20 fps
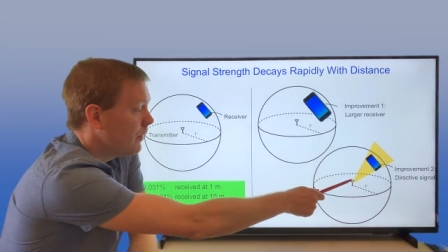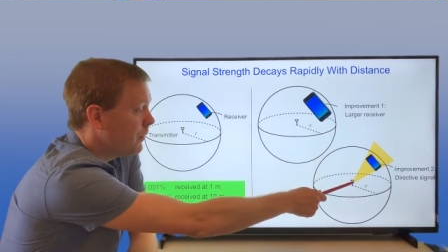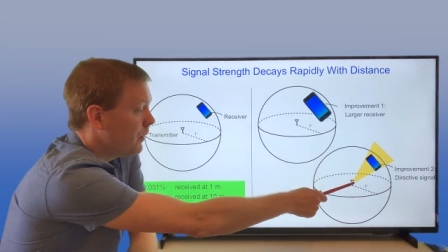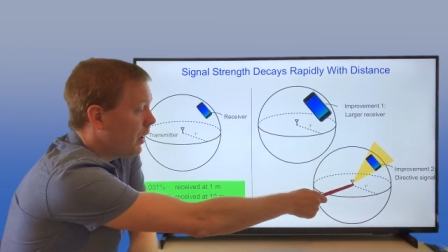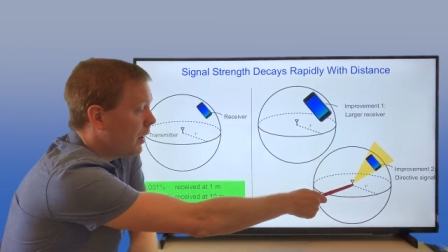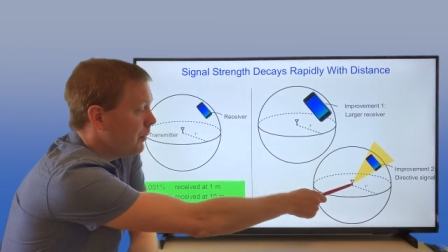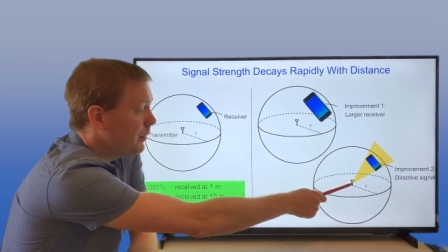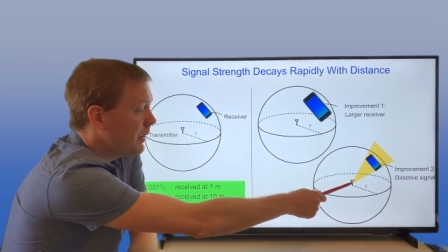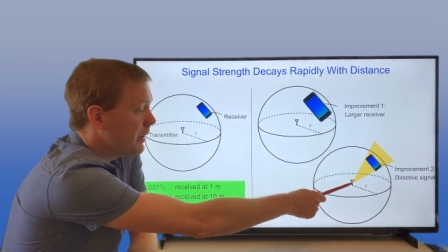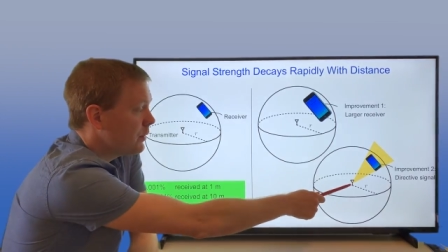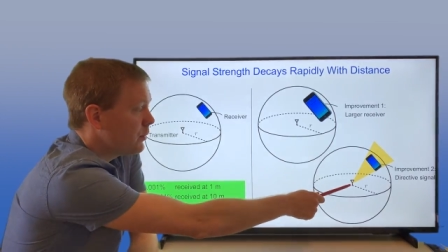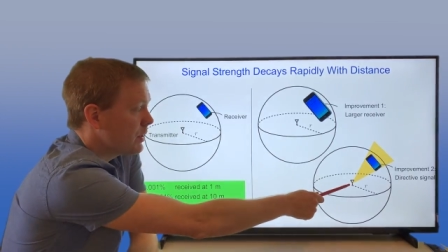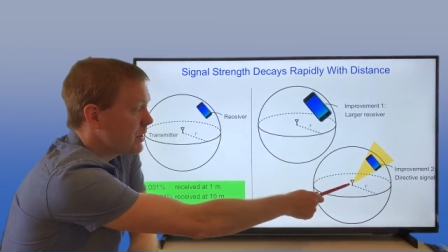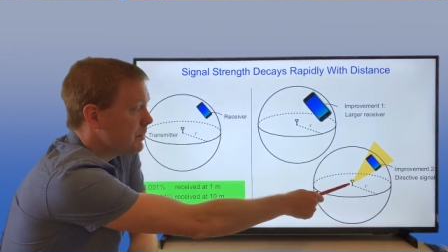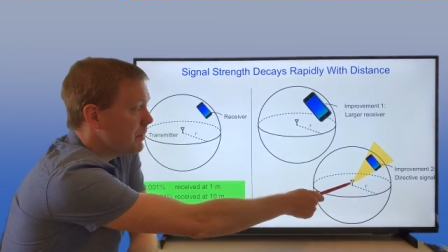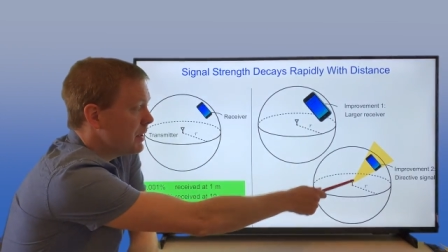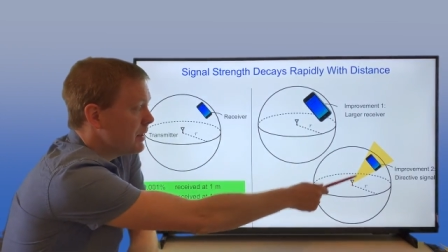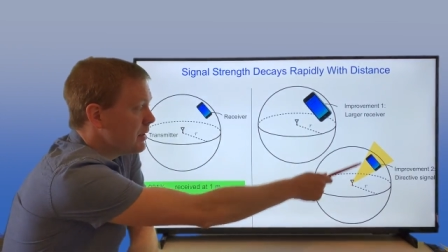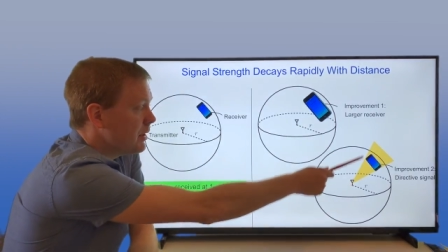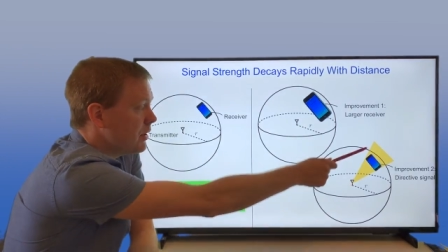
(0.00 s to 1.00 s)
from the
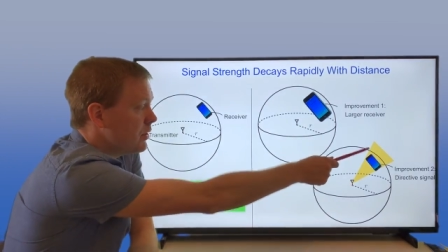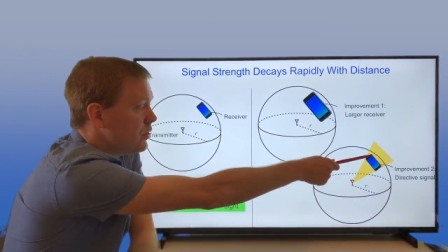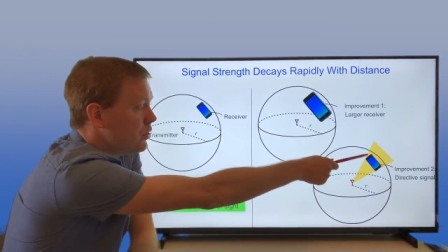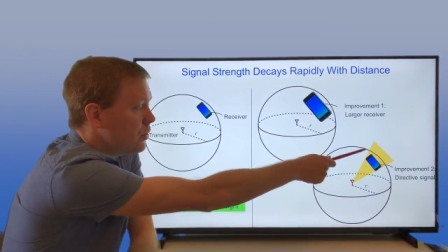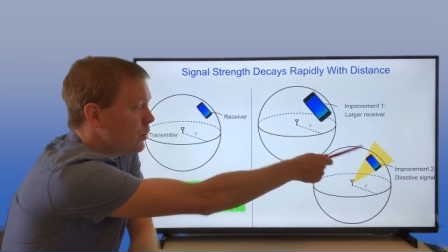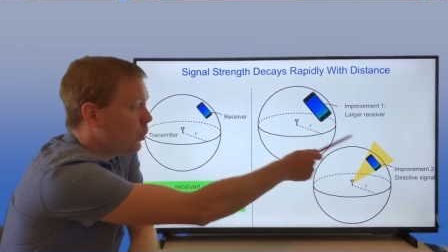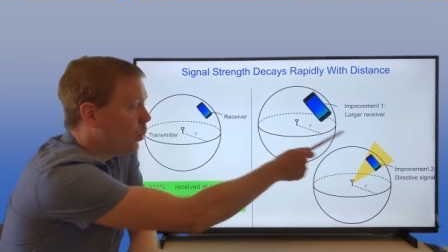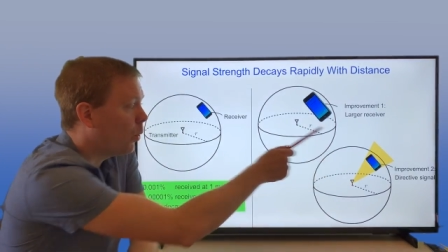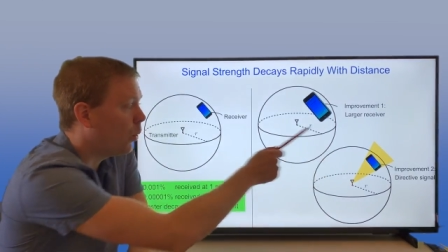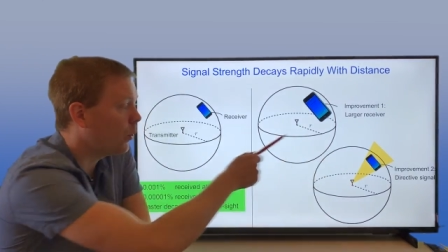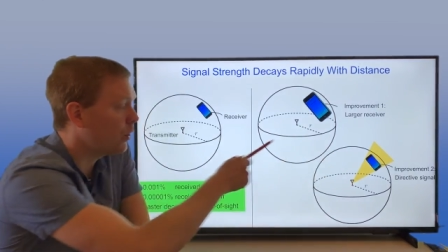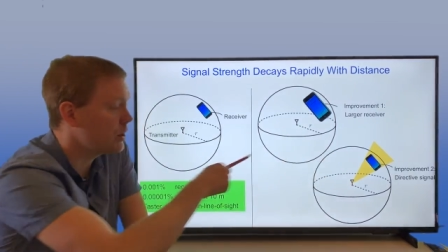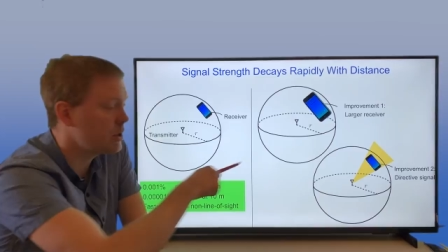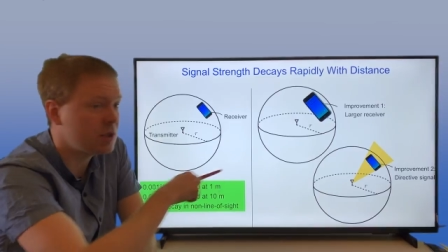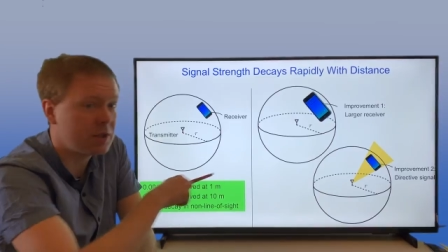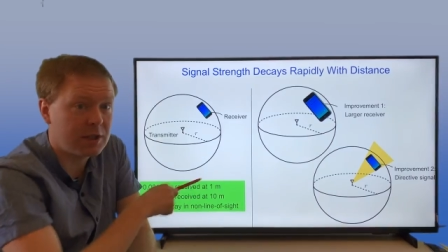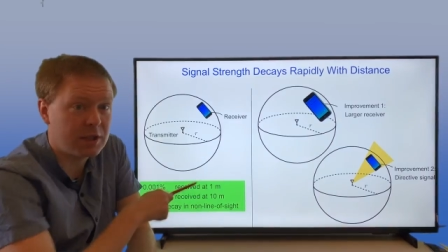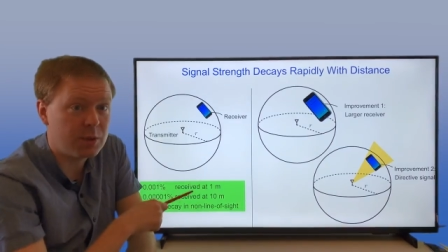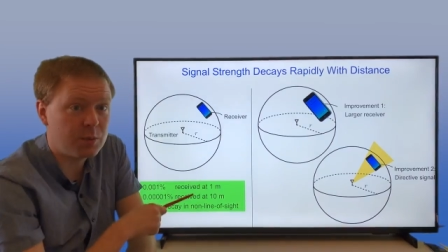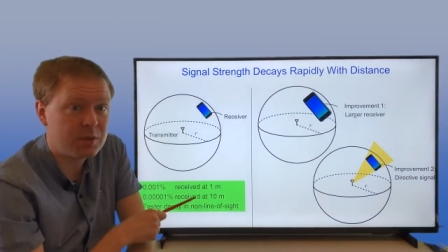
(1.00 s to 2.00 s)
transmitter
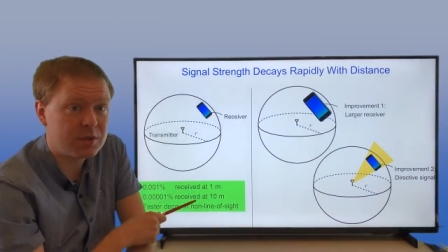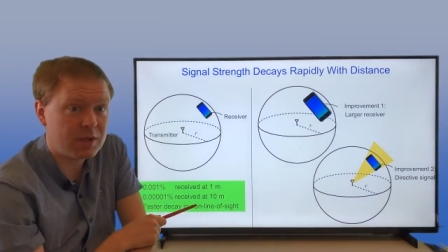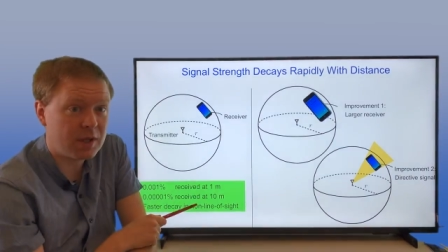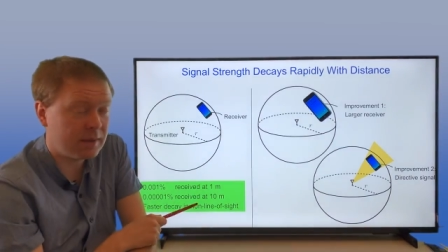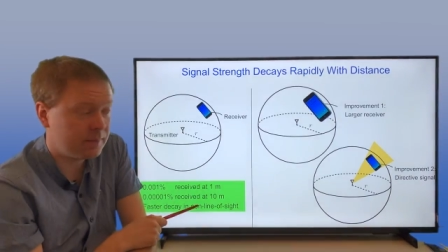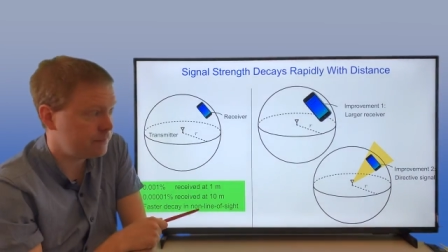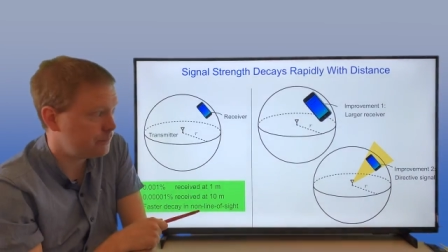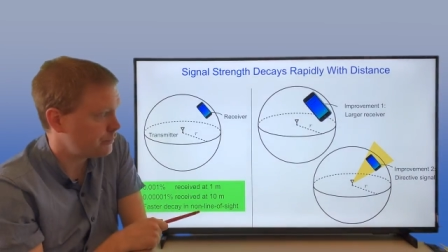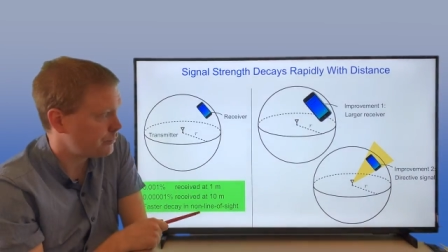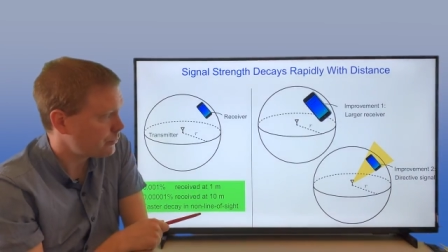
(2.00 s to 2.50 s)
towards the user.